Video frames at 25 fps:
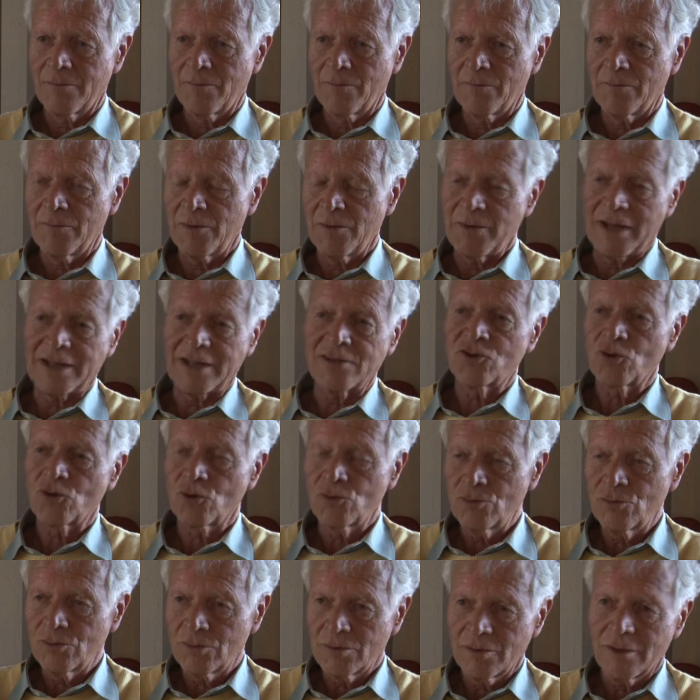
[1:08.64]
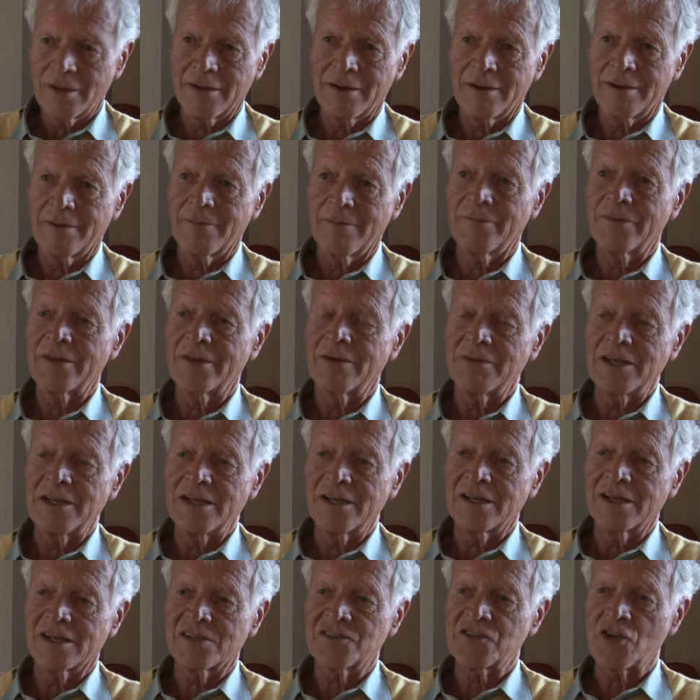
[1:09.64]
We went through the
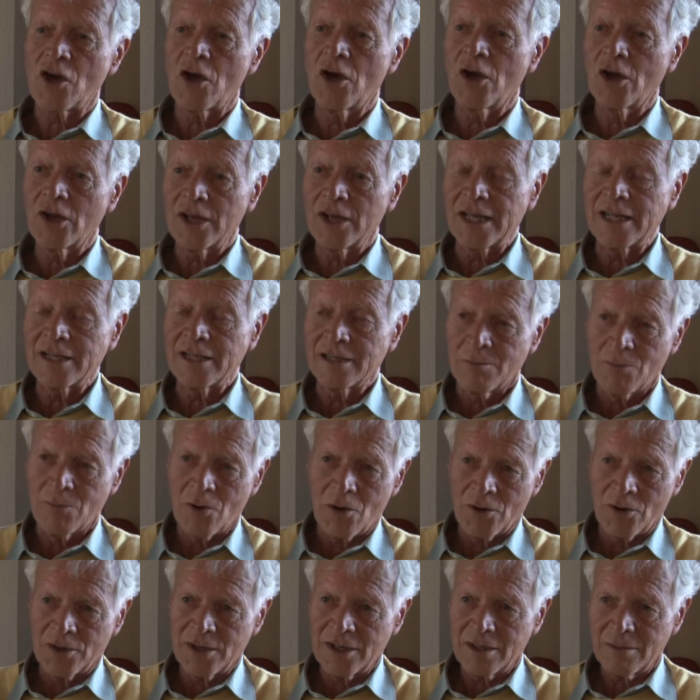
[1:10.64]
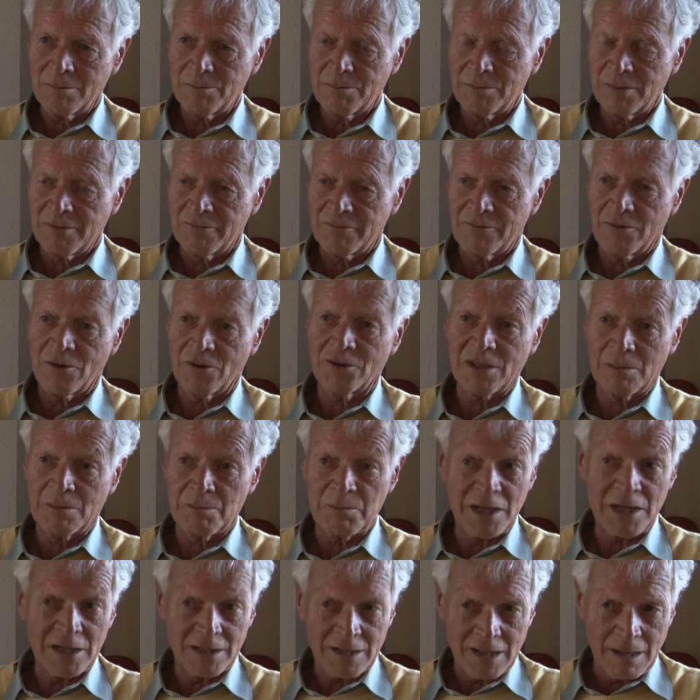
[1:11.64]
vineyards early in the morning before they
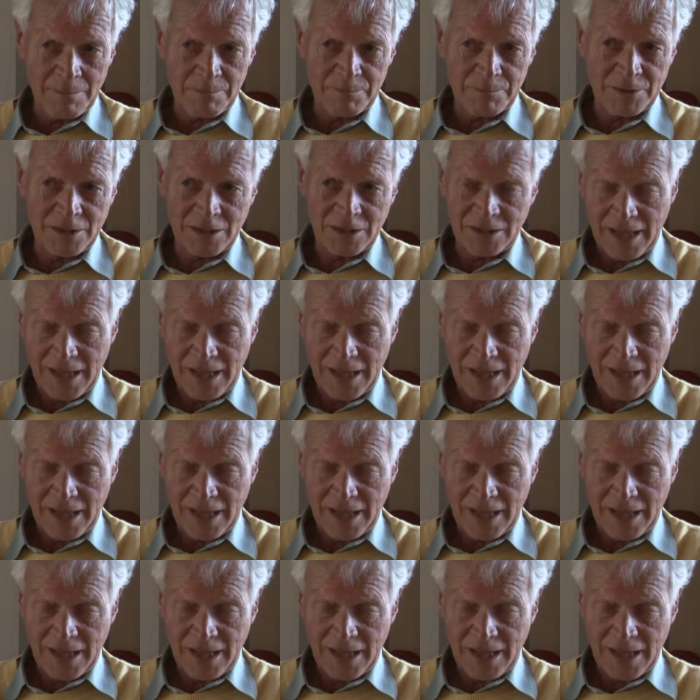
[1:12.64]
picked up